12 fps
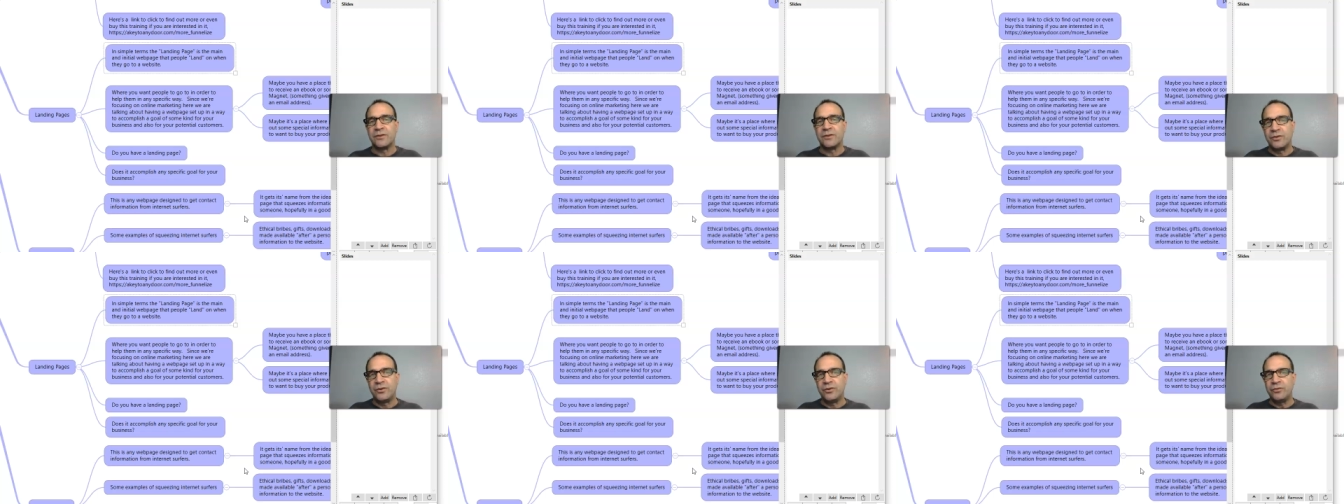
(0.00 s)

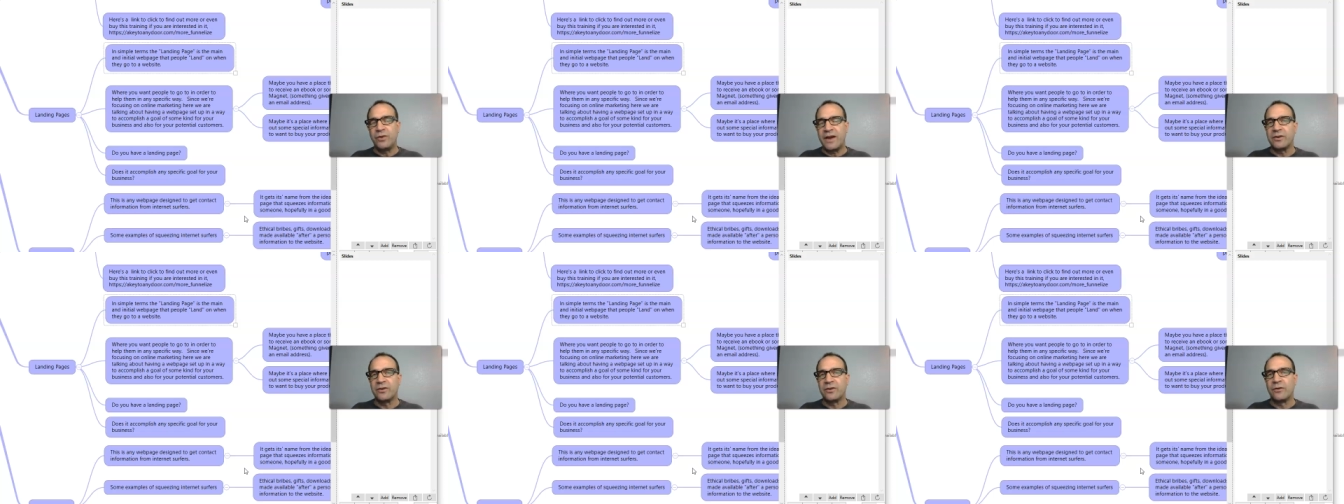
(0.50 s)
You
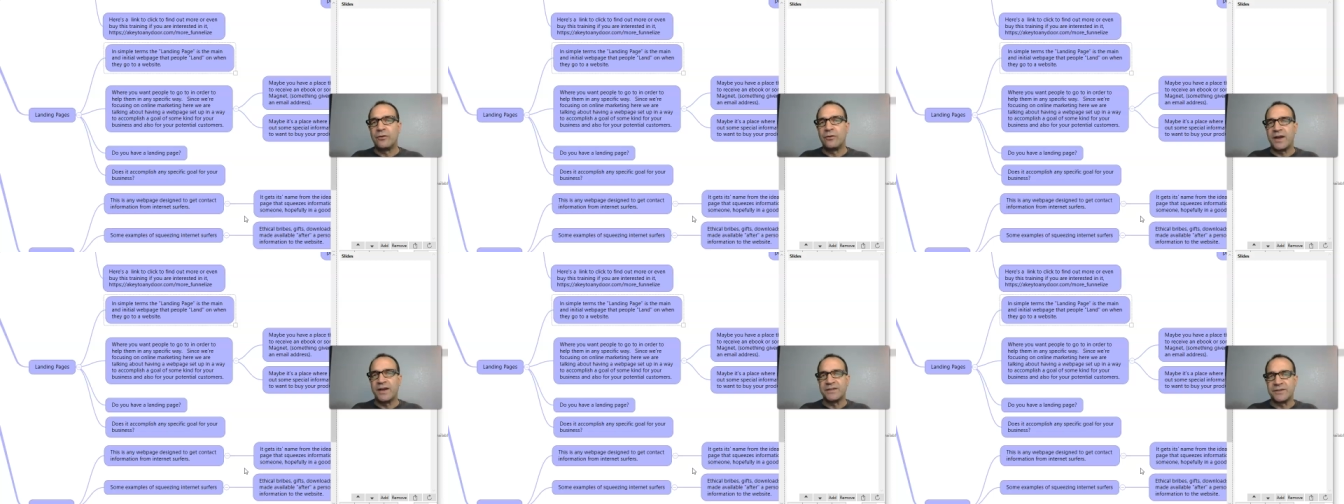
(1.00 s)
have a
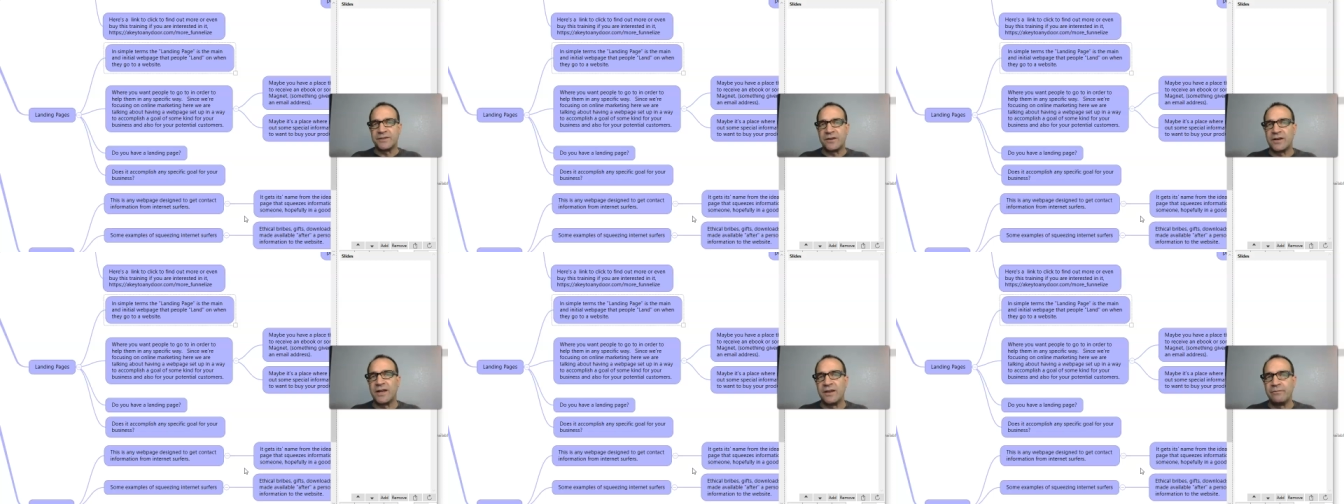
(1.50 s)
goal as an
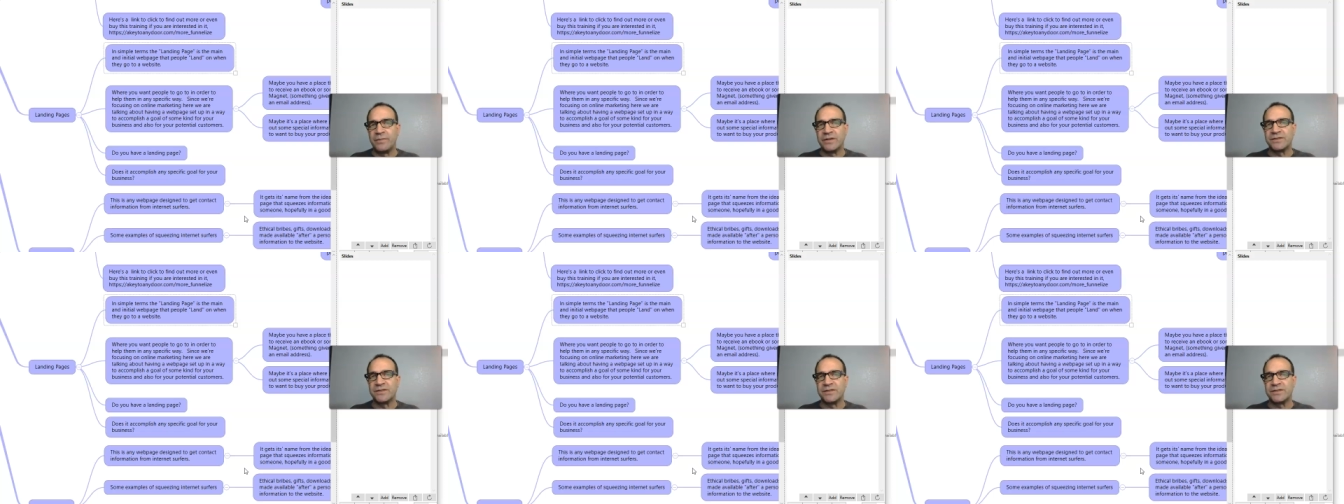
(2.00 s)
online
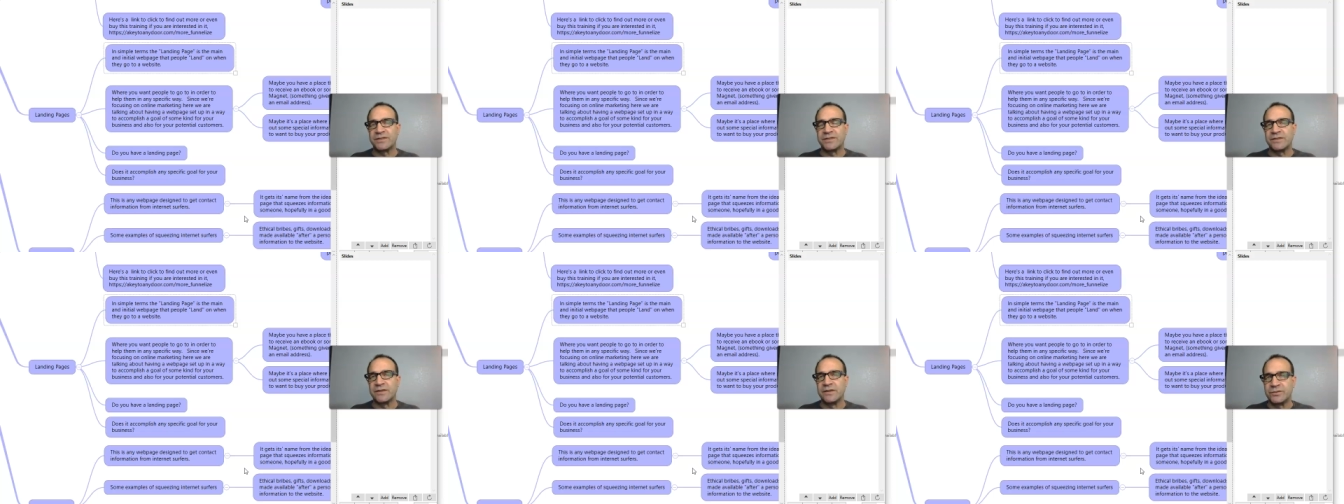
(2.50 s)
business
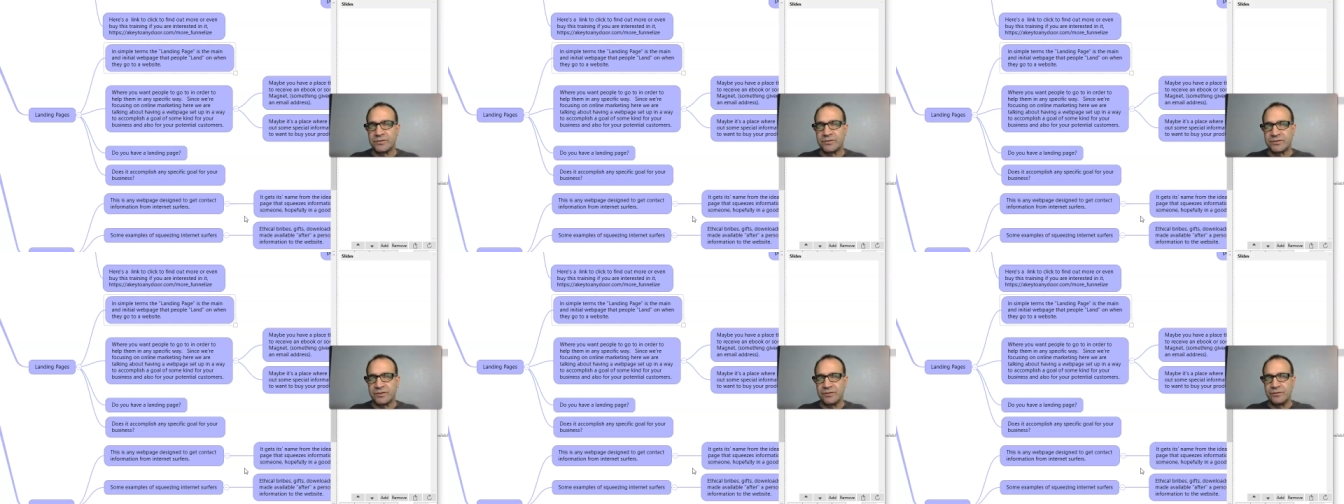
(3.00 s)

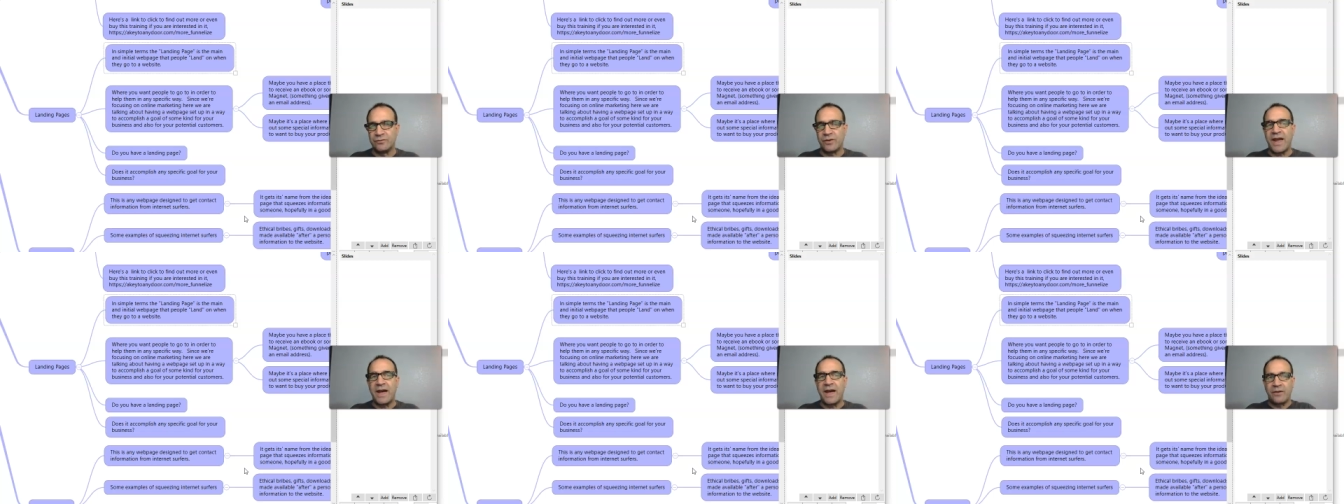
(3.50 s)
to
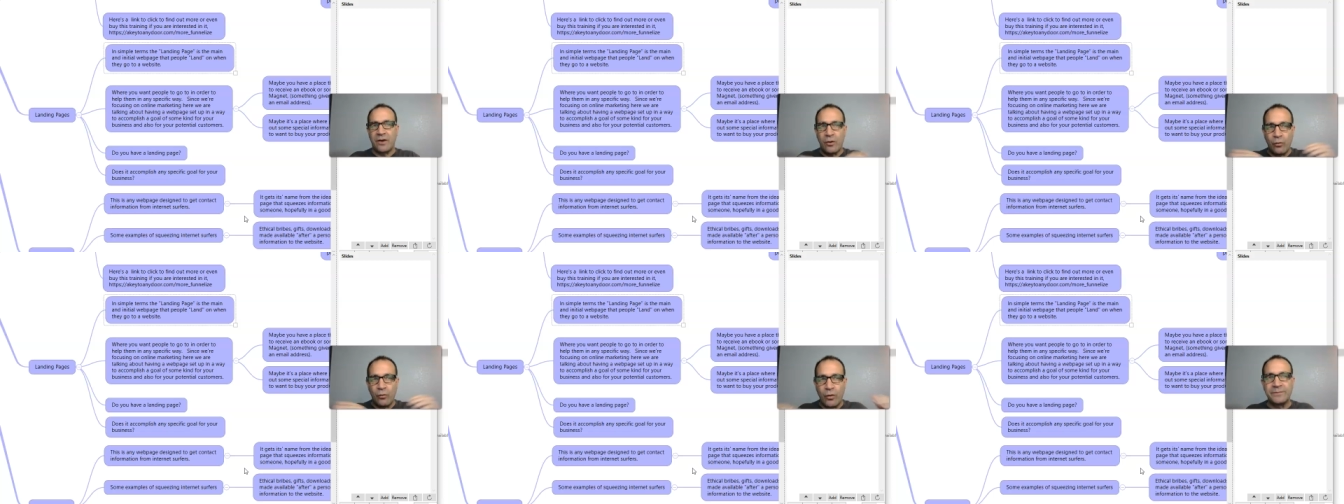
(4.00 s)
have a
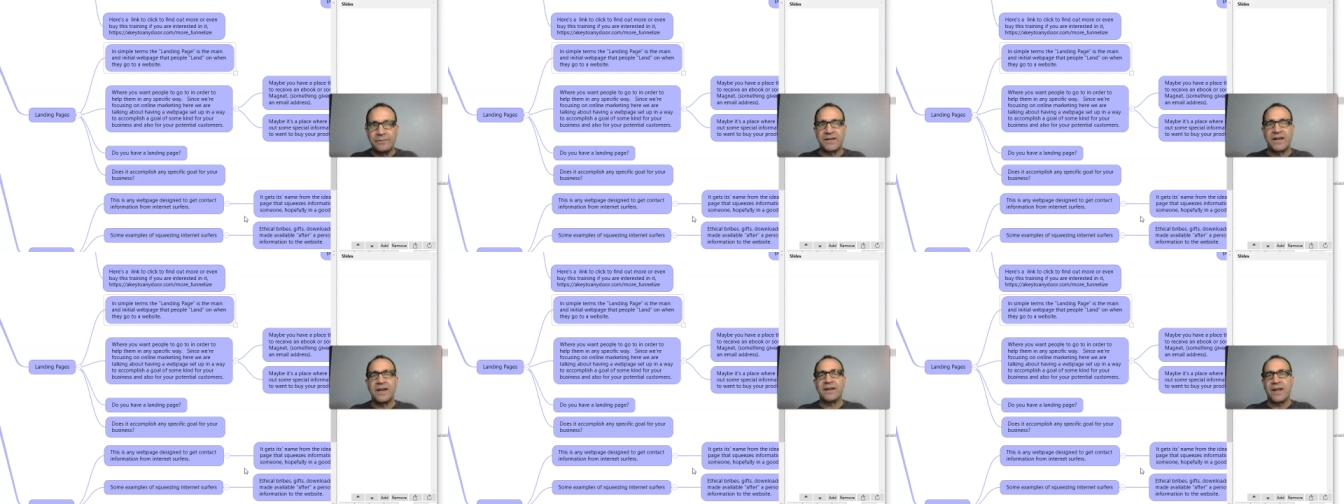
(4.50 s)

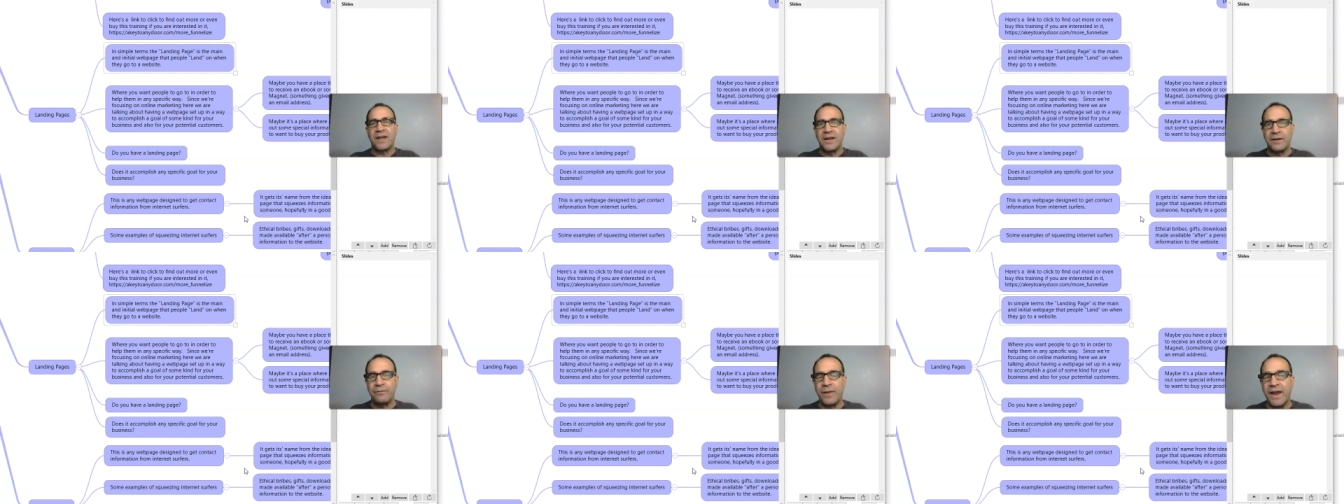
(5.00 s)
website and
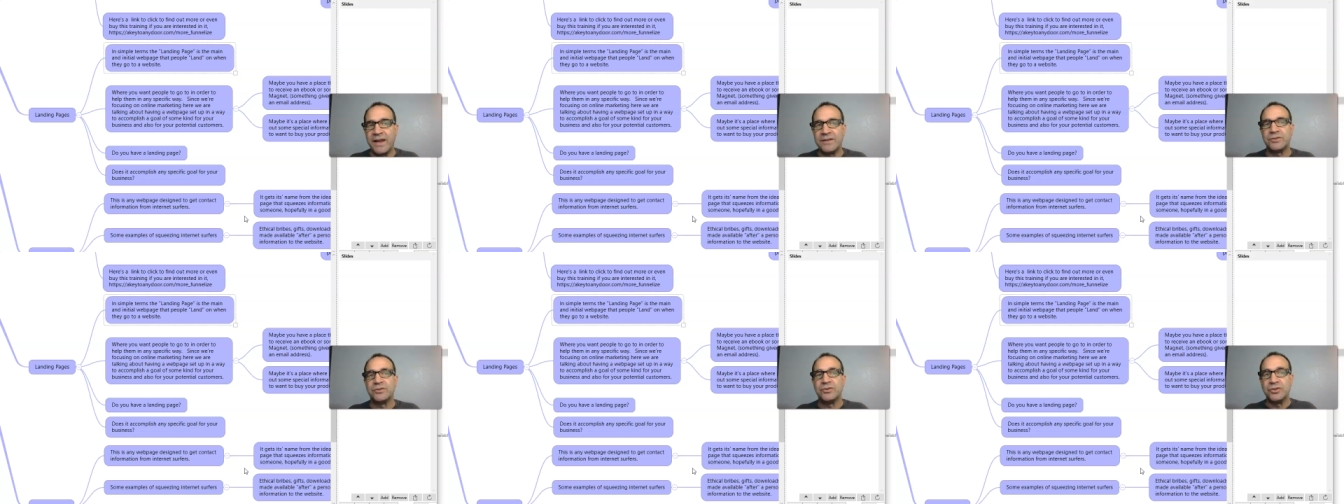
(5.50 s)
a
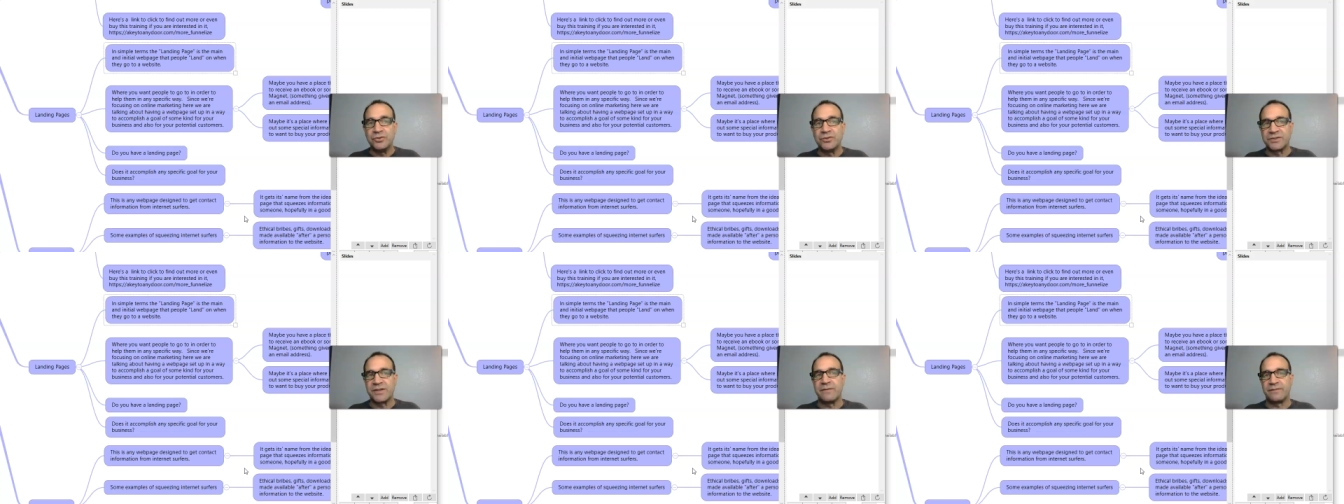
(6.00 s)
page do
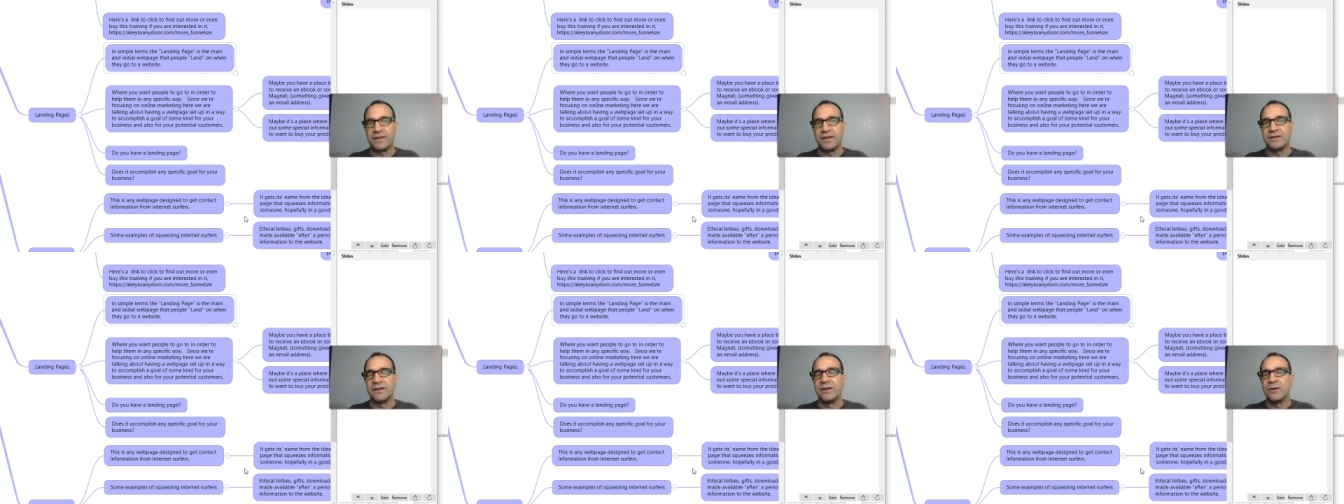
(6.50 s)
something.